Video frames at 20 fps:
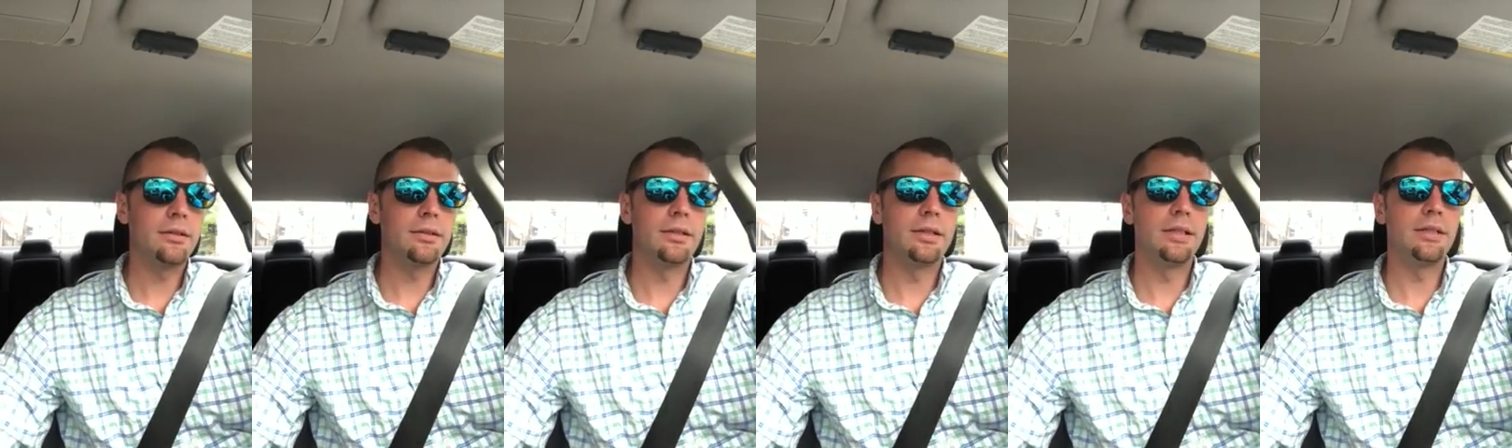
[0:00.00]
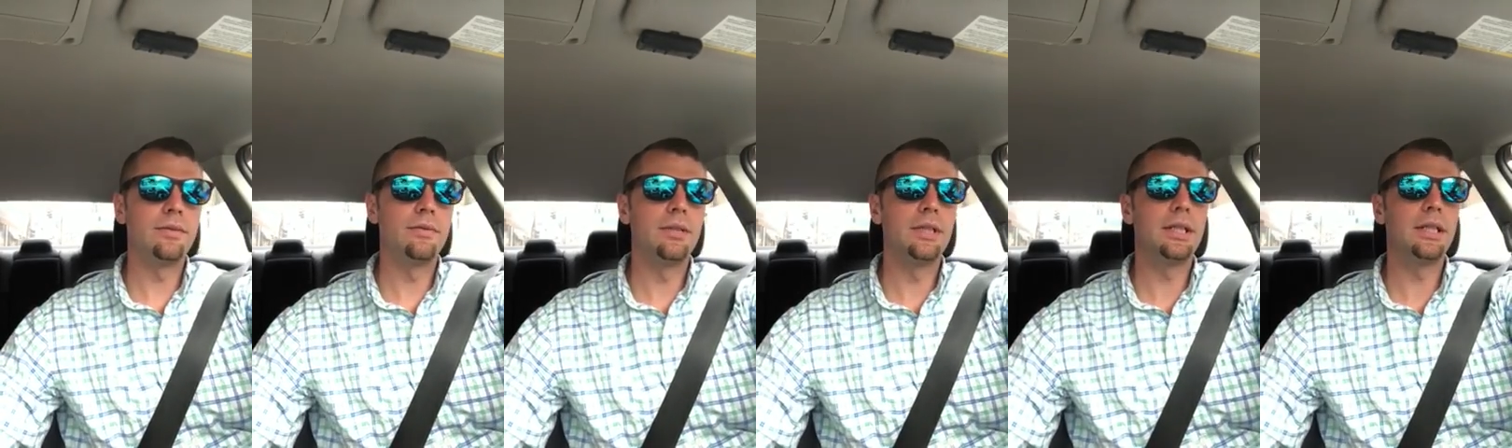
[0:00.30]

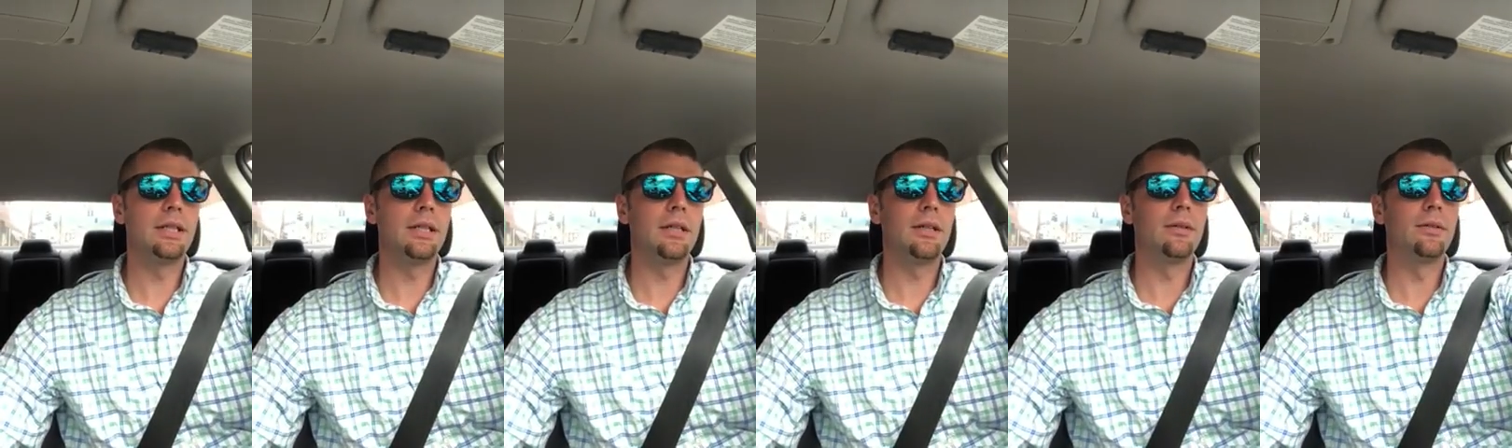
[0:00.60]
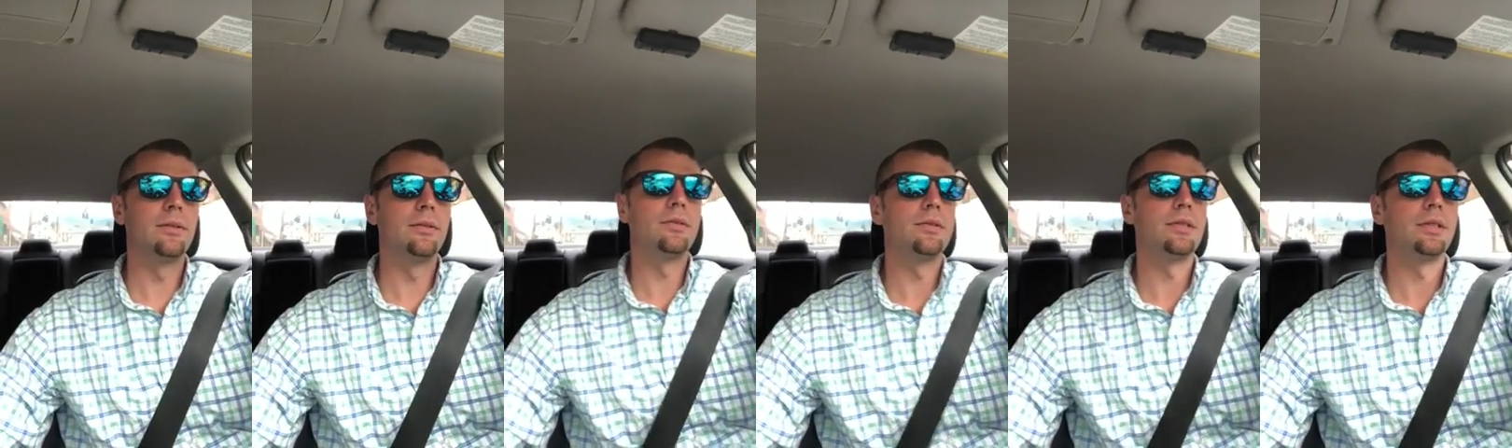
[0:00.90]
these
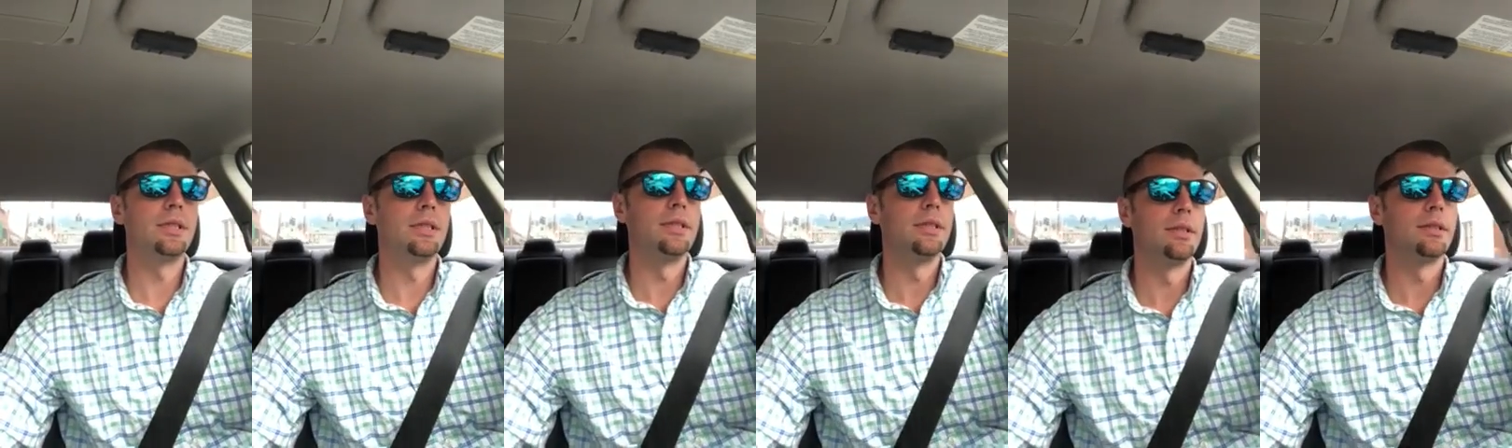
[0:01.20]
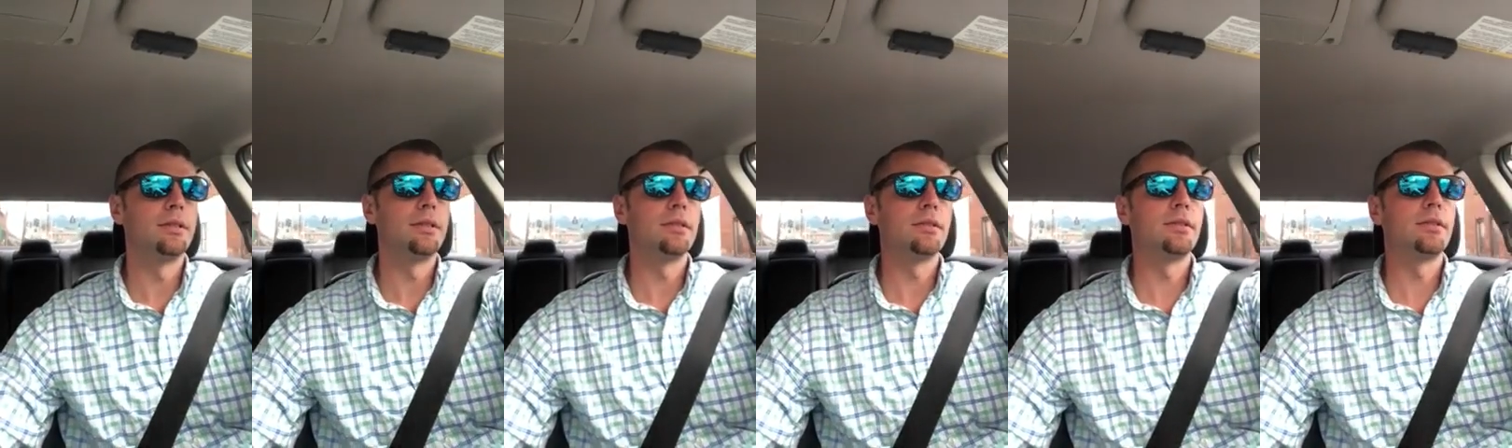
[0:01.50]
videos
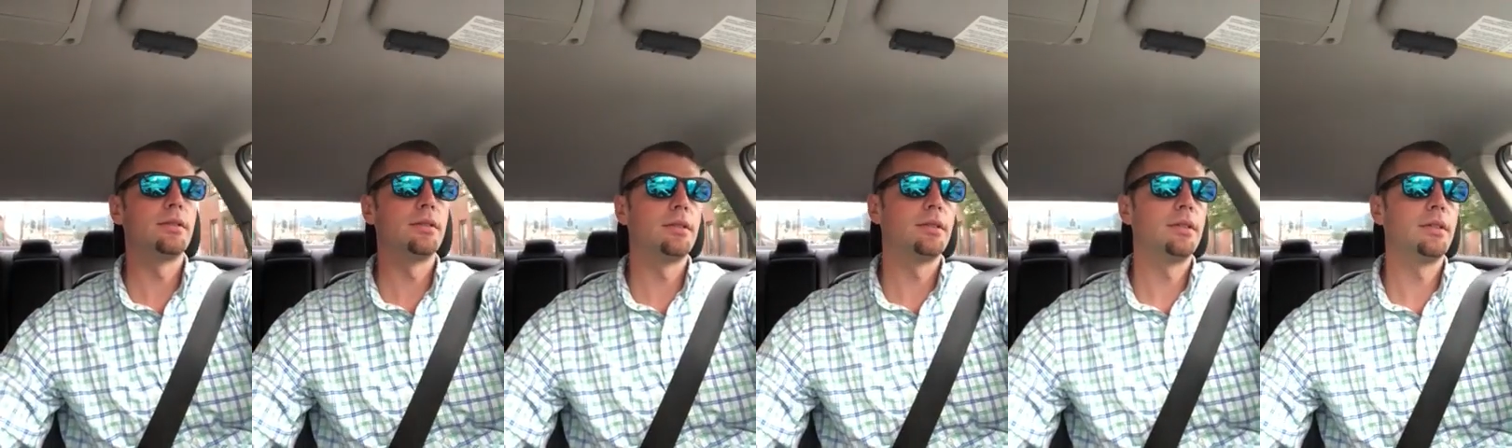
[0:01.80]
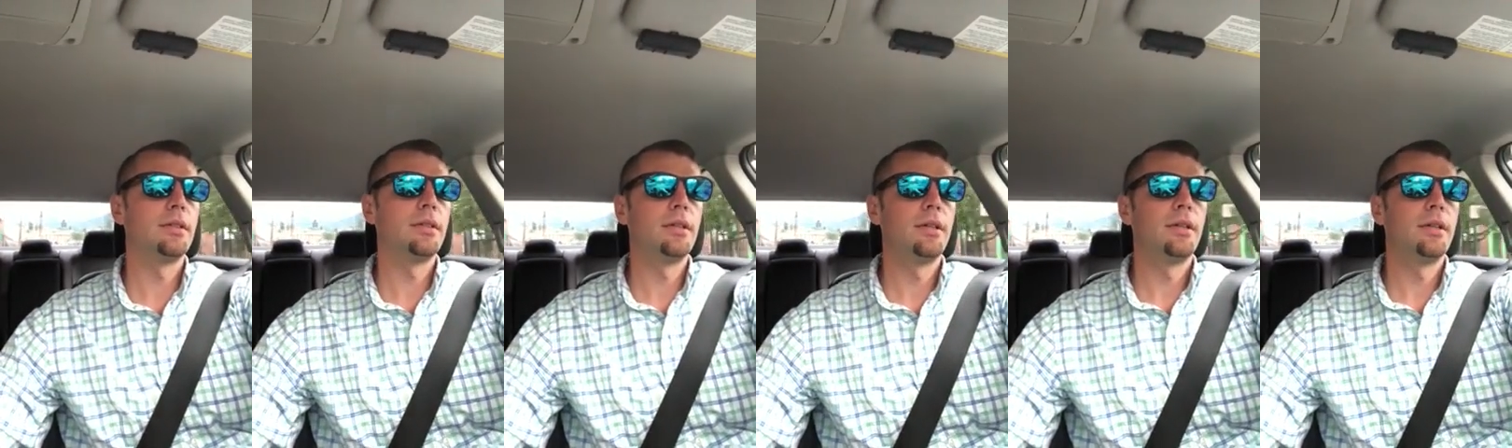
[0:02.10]
is
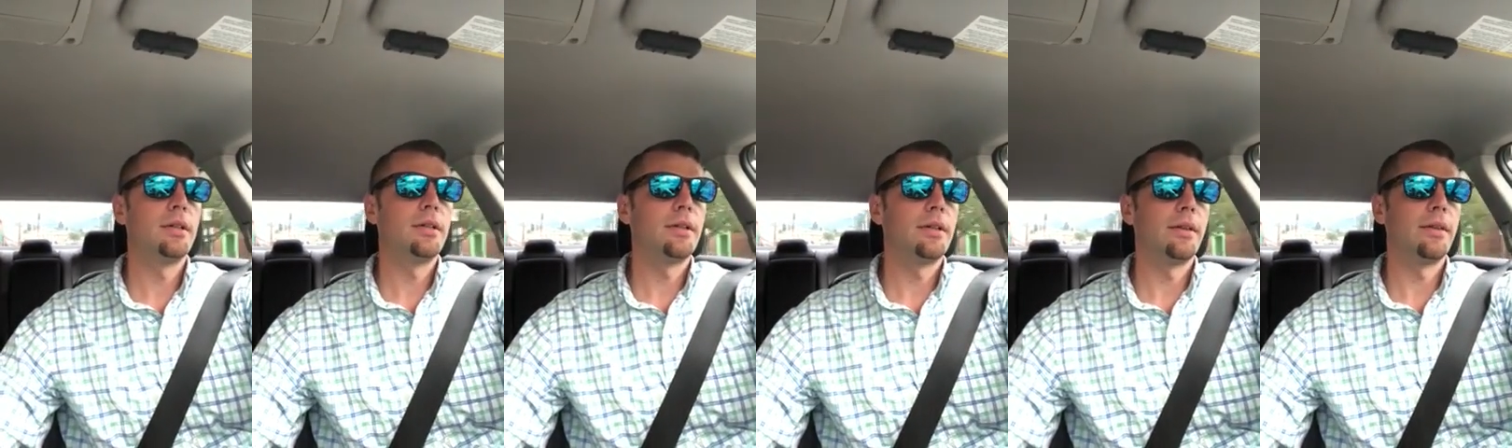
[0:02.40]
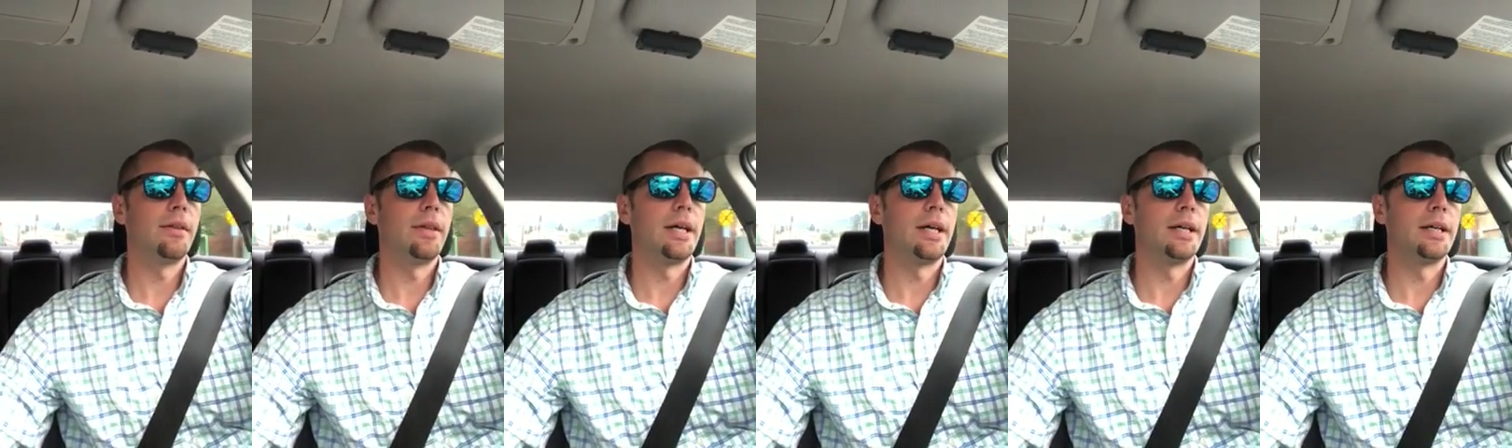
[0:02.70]

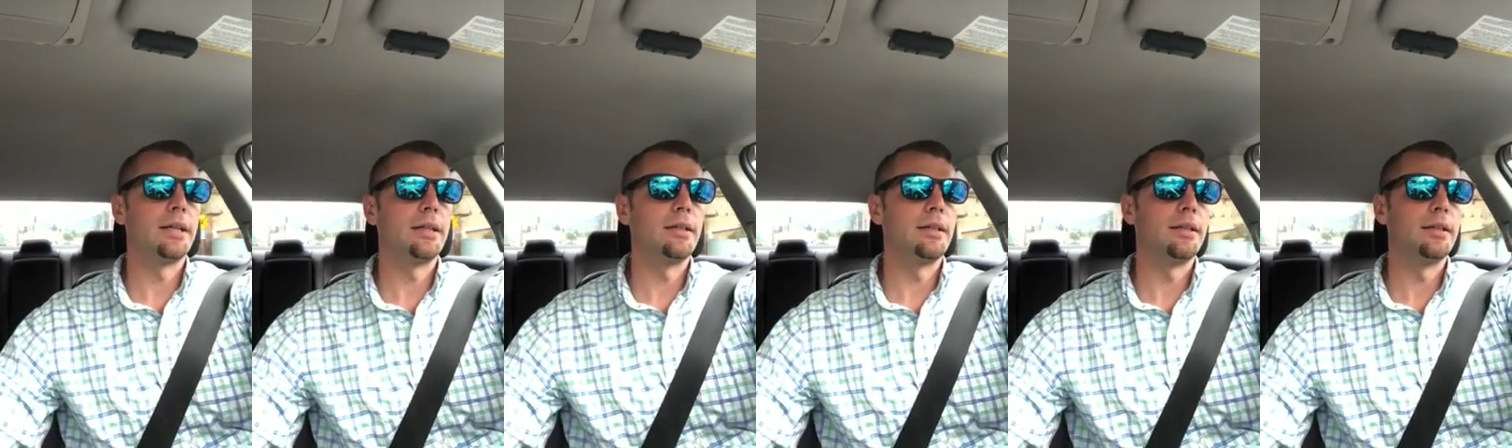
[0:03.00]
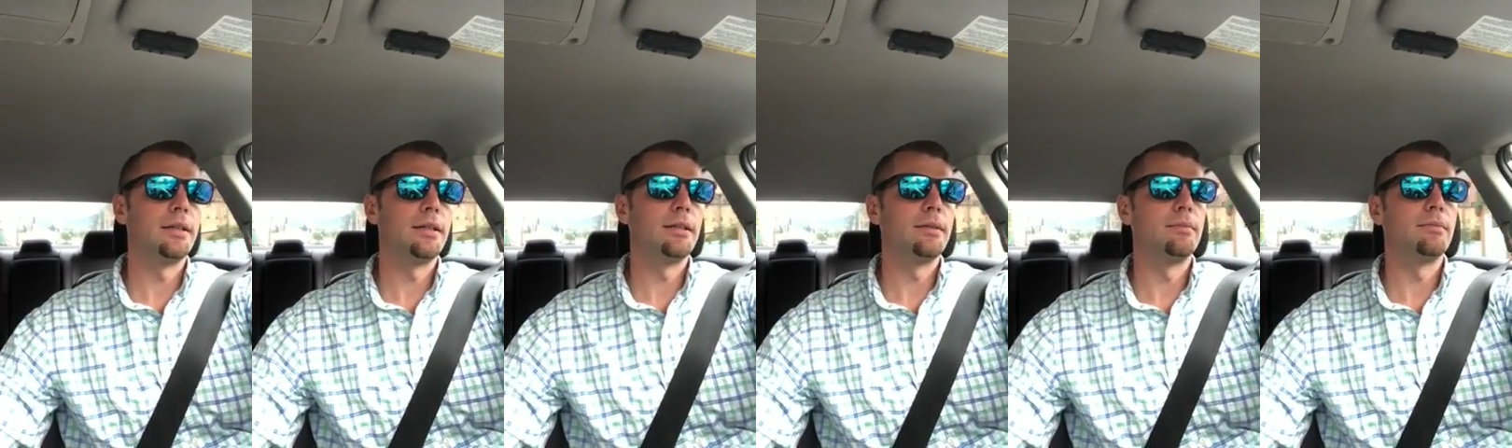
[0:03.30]
that
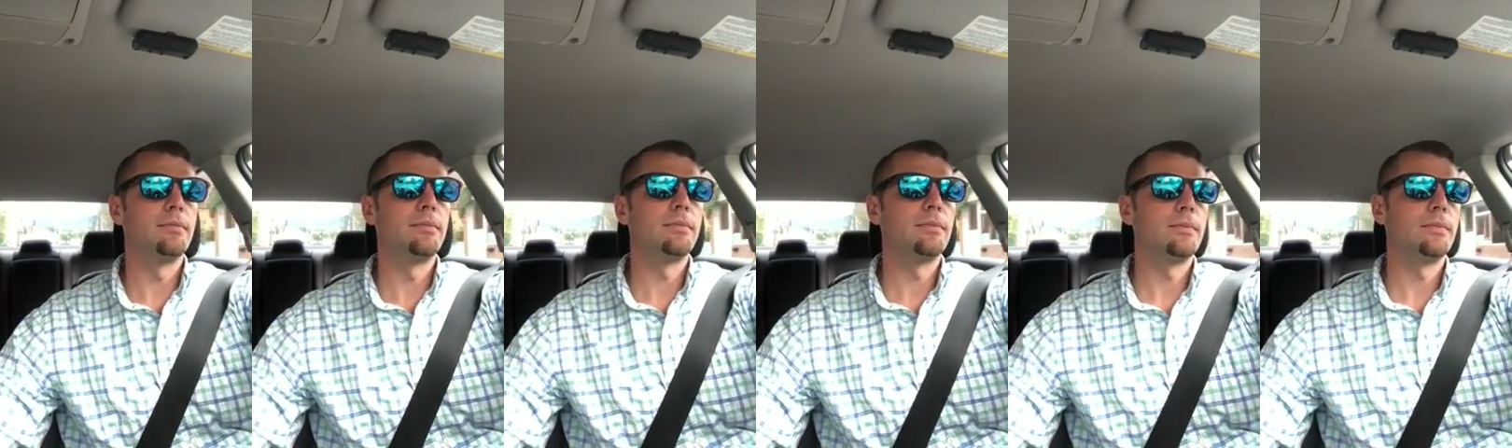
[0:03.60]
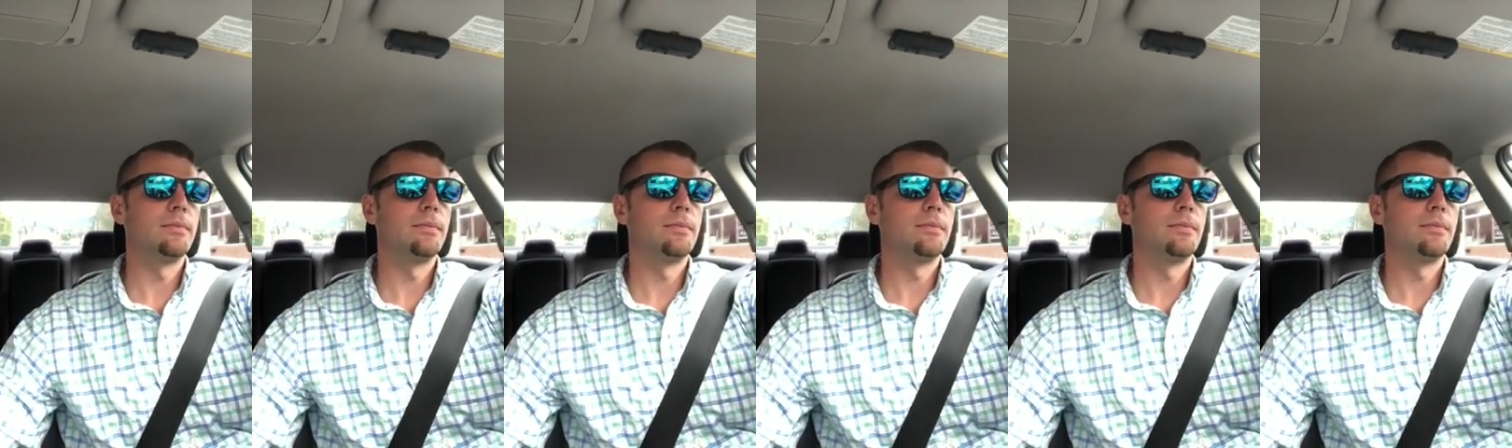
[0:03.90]
um,